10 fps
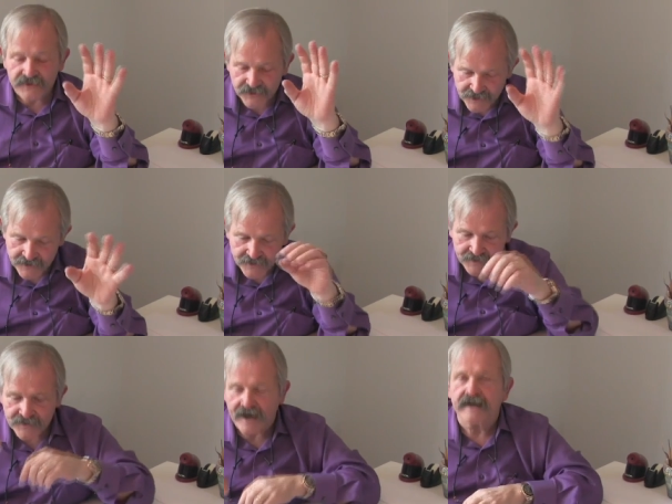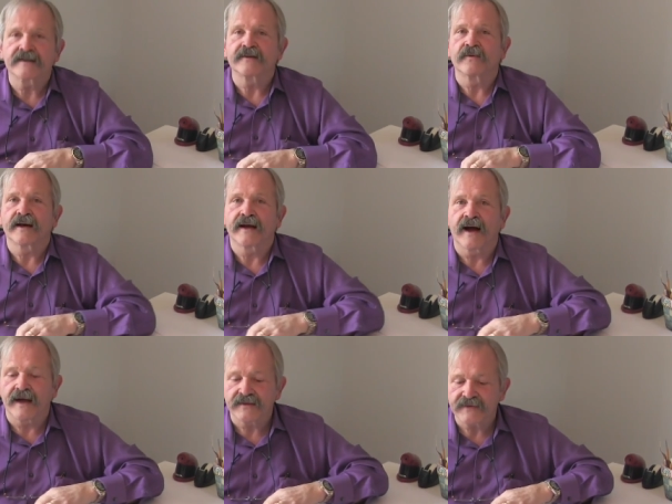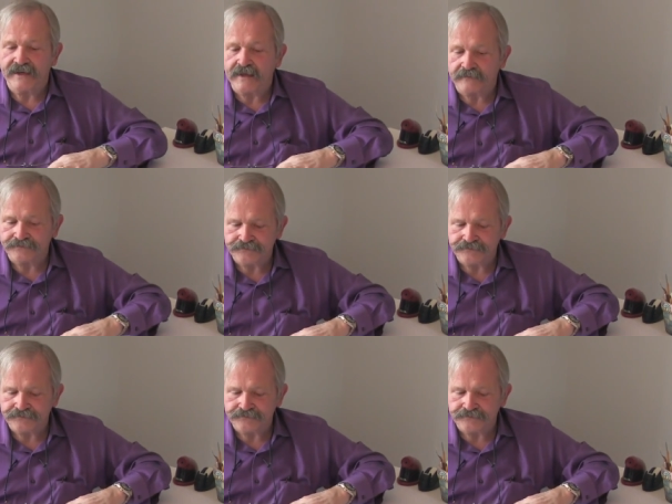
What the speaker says: just exactly the way I see it.